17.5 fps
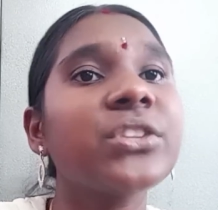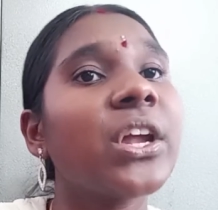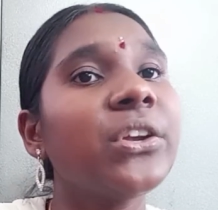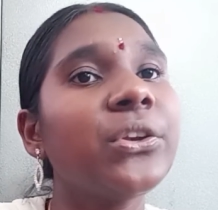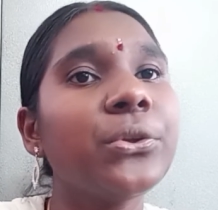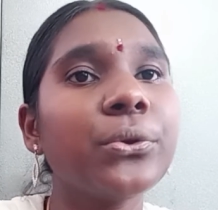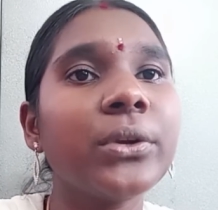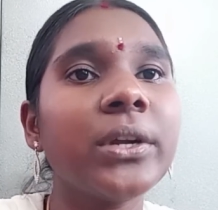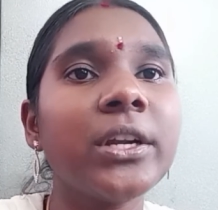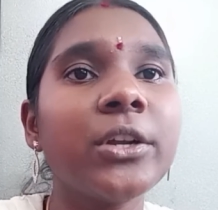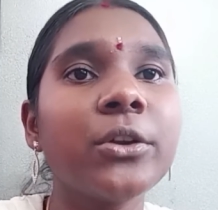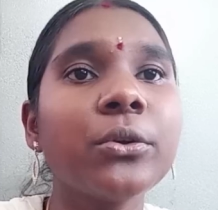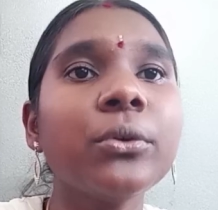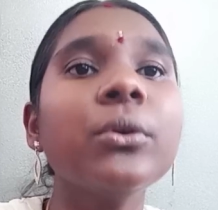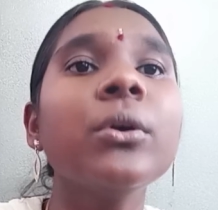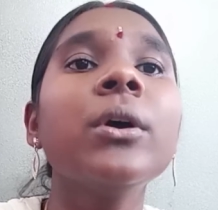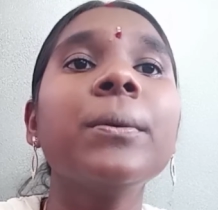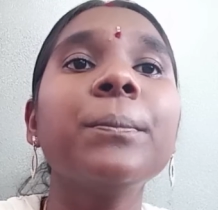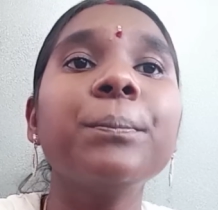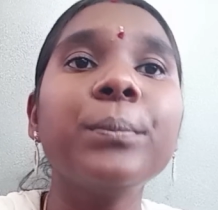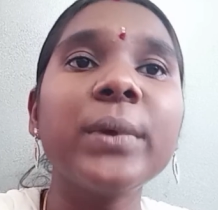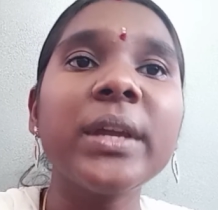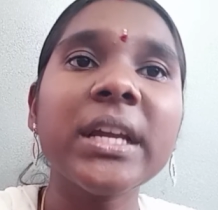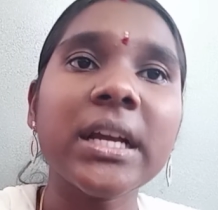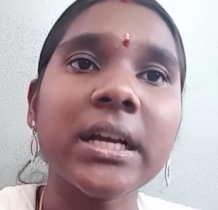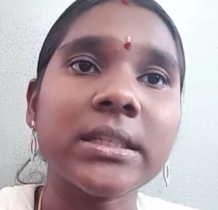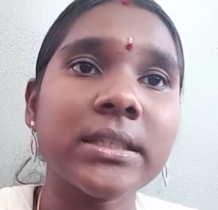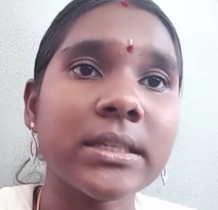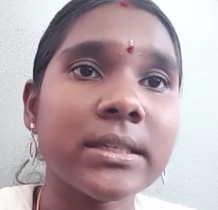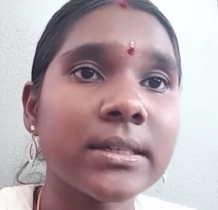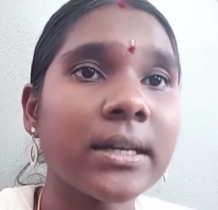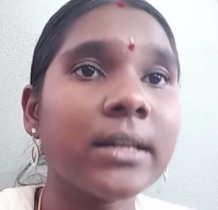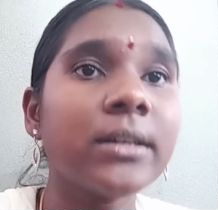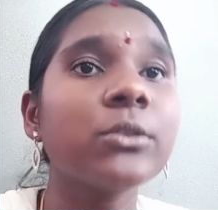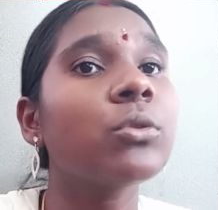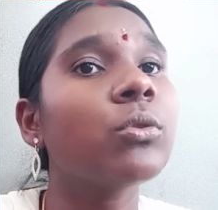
then you need to be consistent